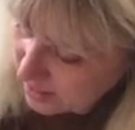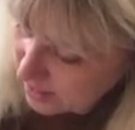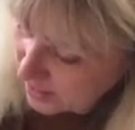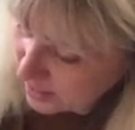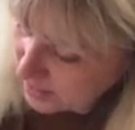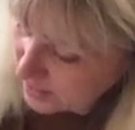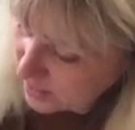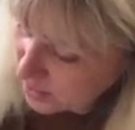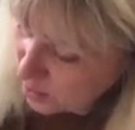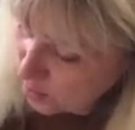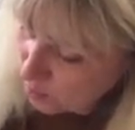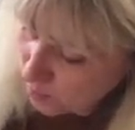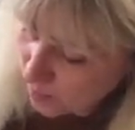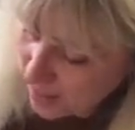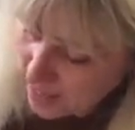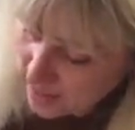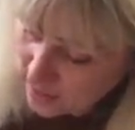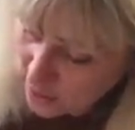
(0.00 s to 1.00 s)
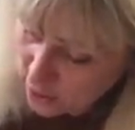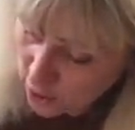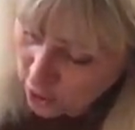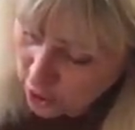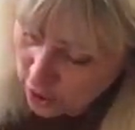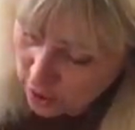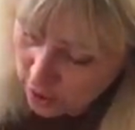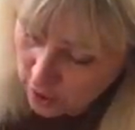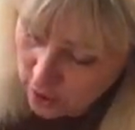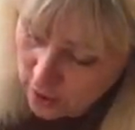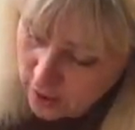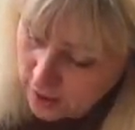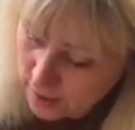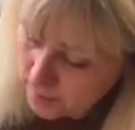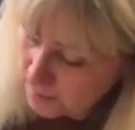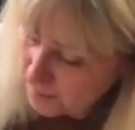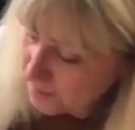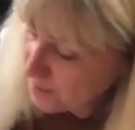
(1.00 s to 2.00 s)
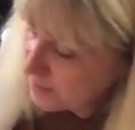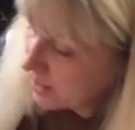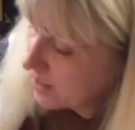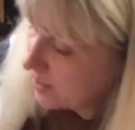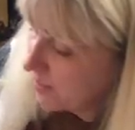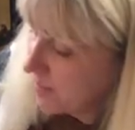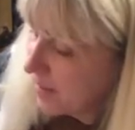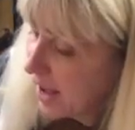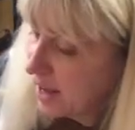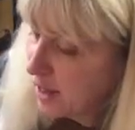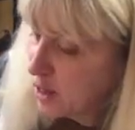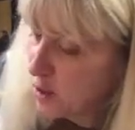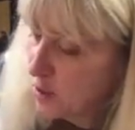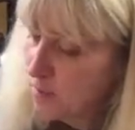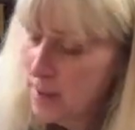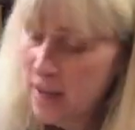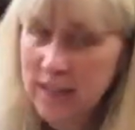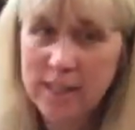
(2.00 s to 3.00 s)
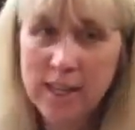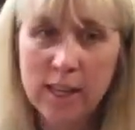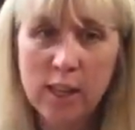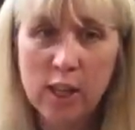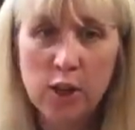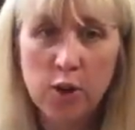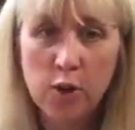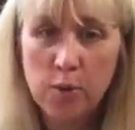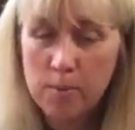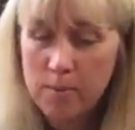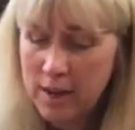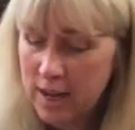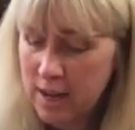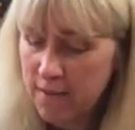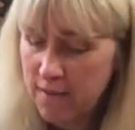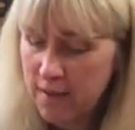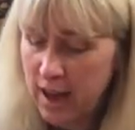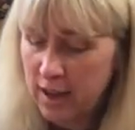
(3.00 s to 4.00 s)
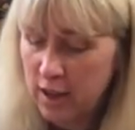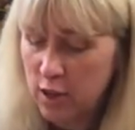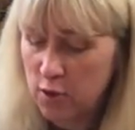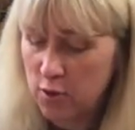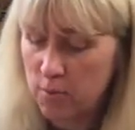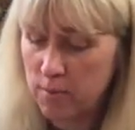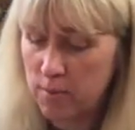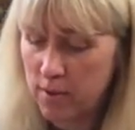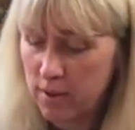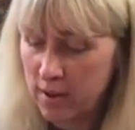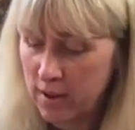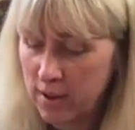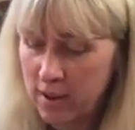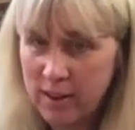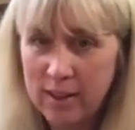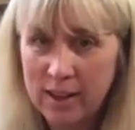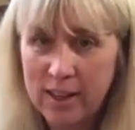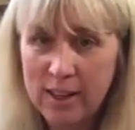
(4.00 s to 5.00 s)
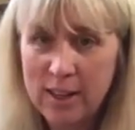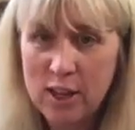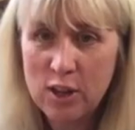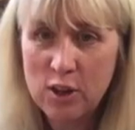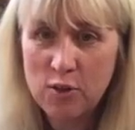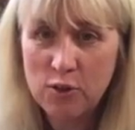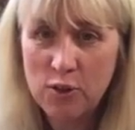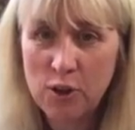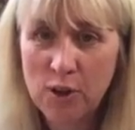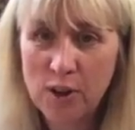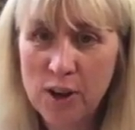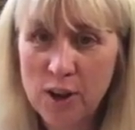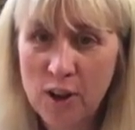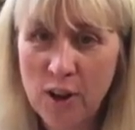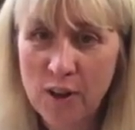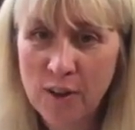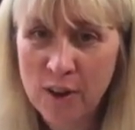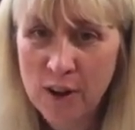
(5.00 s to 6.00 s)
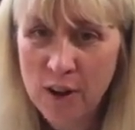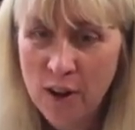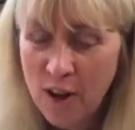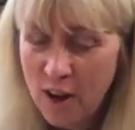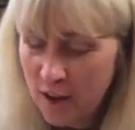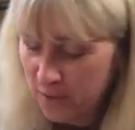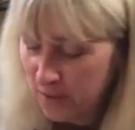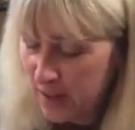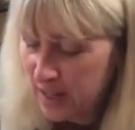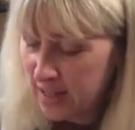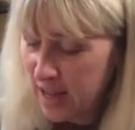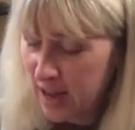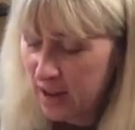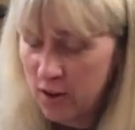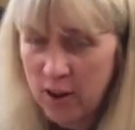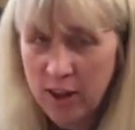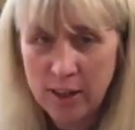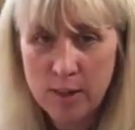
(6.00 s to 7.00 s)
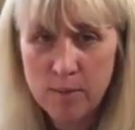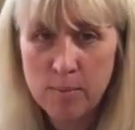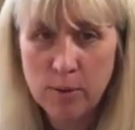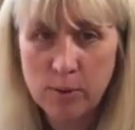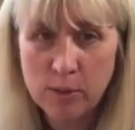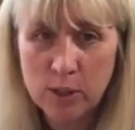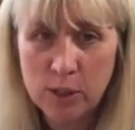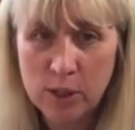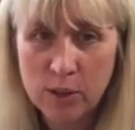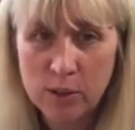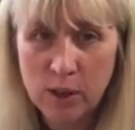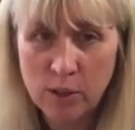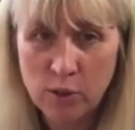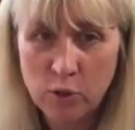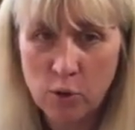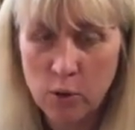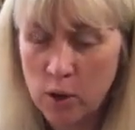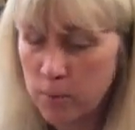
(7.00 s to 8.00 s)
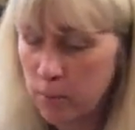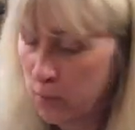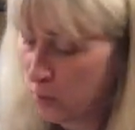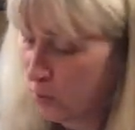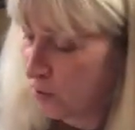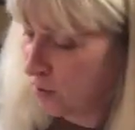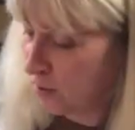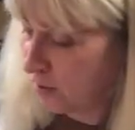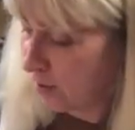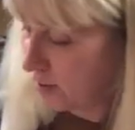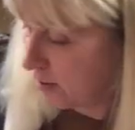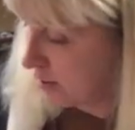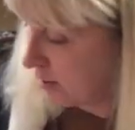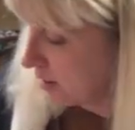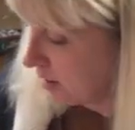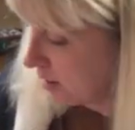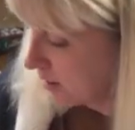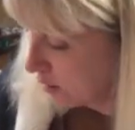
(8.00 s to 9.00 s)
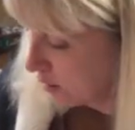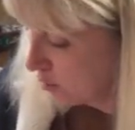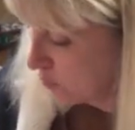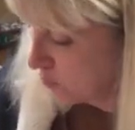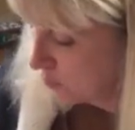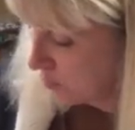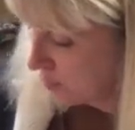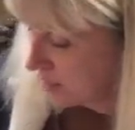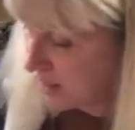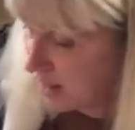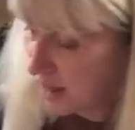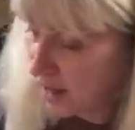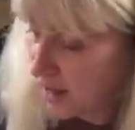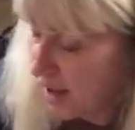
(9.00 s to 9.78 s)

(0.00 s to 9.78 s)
It's an eraser, or a vacuum. It's a little mini vacuum. And then you turn it on and off. Is that not the most adorable, cute thing